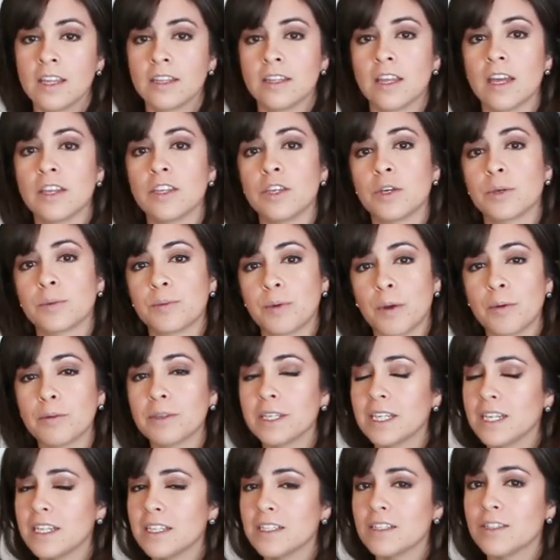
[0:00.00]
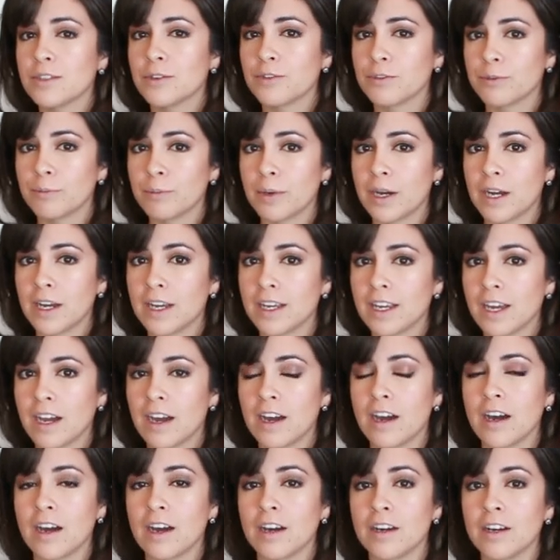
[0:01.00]
then you probably need to buy
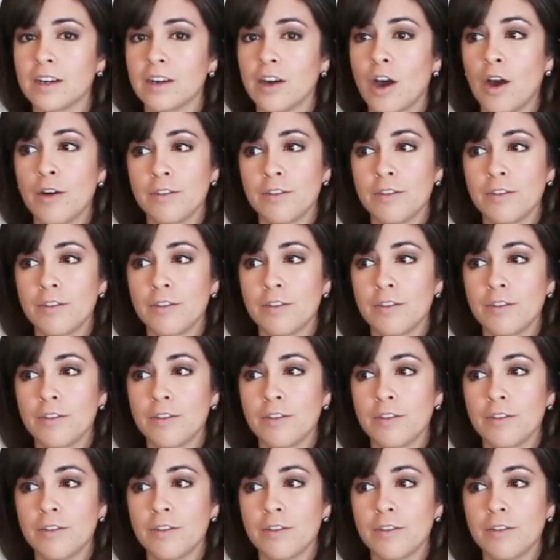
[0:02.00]
an